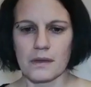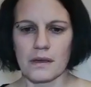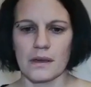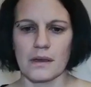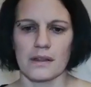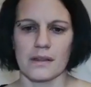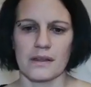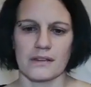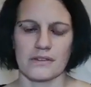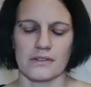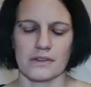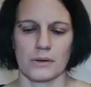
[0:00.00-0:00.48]

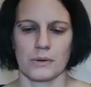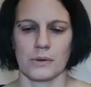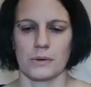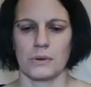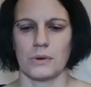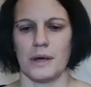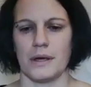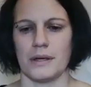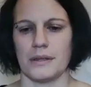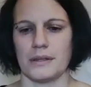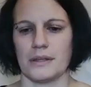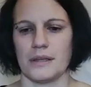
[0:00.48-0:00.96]
And that's
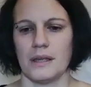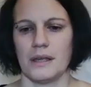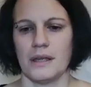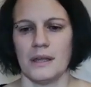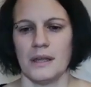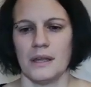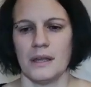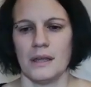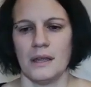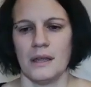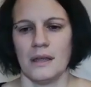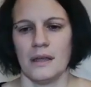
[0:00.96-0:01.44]
quite
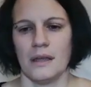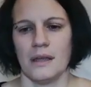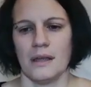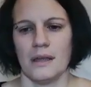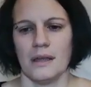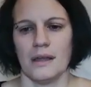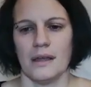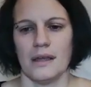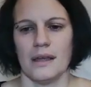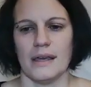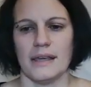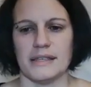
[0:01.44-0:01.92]

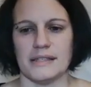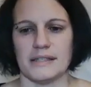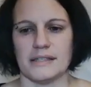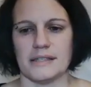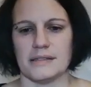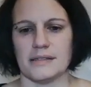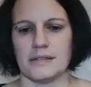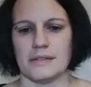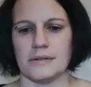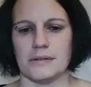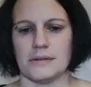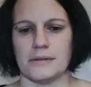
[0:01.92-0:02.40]
easy
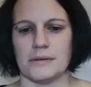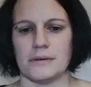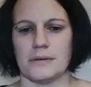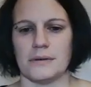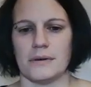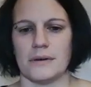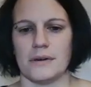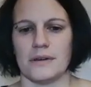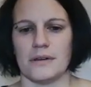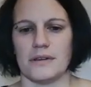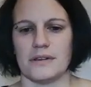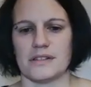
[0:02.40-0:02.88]
to
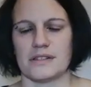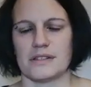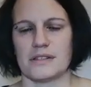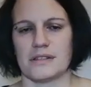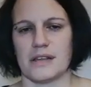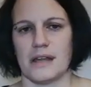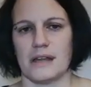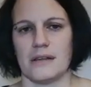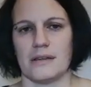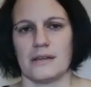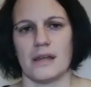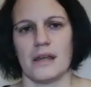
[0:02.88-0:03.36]

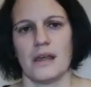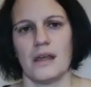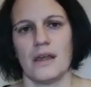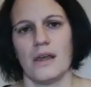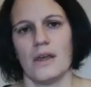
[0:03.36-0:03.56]
understand.